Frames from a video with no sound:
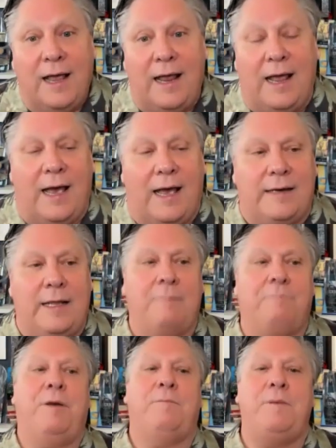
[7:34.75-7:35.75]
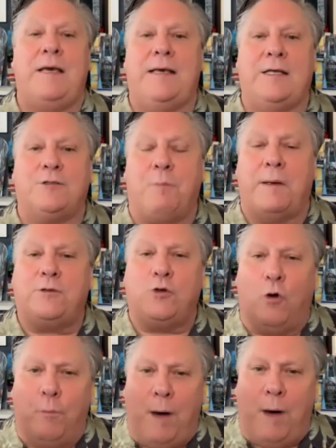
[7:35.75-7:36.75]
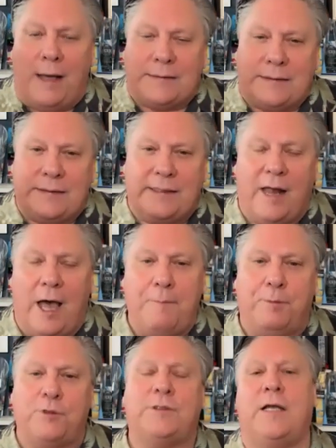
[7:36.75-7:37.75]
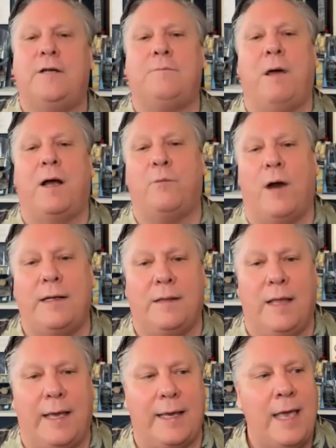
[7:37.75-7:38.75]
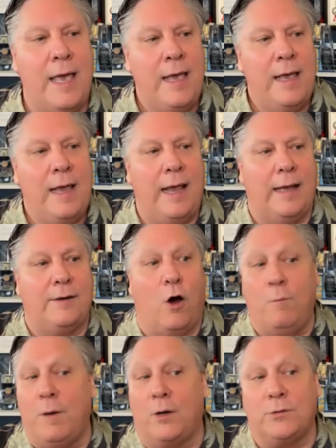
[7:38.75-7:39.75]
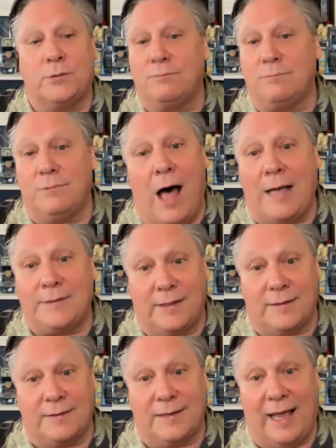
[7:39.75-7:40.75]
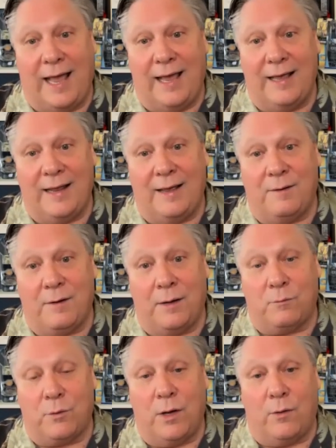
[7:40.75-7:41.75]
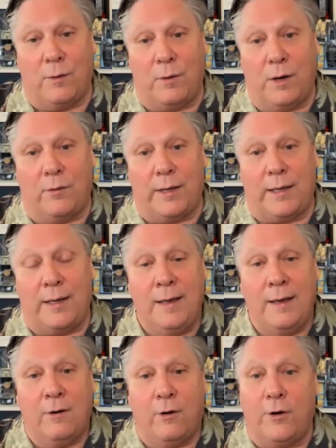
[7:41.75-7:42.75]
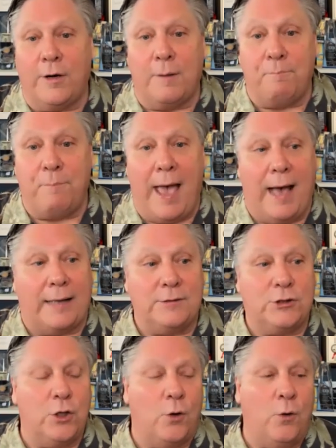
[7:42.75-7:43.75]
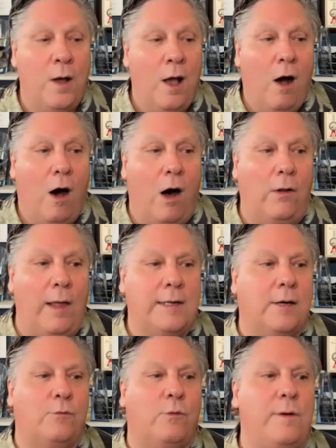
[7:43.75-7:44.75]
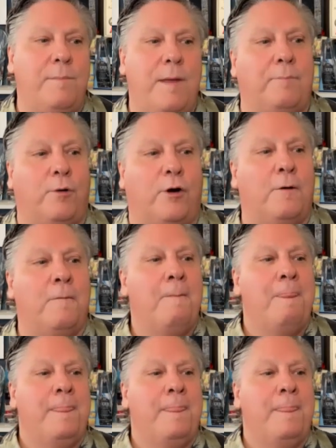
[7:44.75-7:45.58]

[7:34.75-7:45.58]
And it pinned me against my toolbox, and it hyperextended my right leg and almost lost it. It really, really hurt it bad. So all I can remember